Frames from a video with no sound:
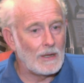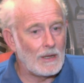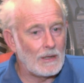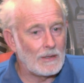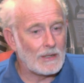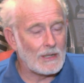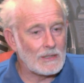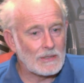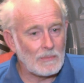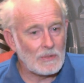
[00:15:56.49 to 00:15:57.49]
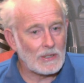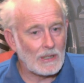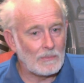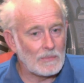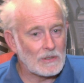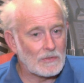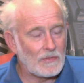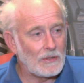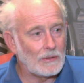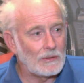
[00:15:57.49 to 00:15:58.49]
And I sometimes
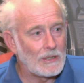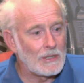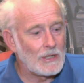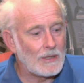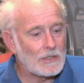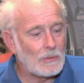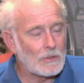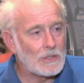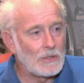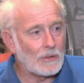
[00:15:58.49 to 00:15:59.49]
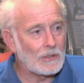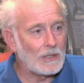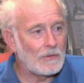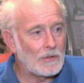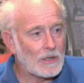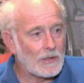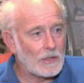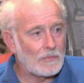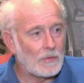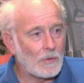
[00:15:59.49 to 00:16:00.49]
feel that she was not given the
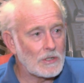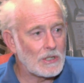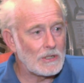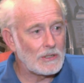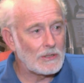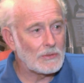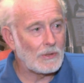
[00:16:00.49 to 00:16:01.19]
credit for what she did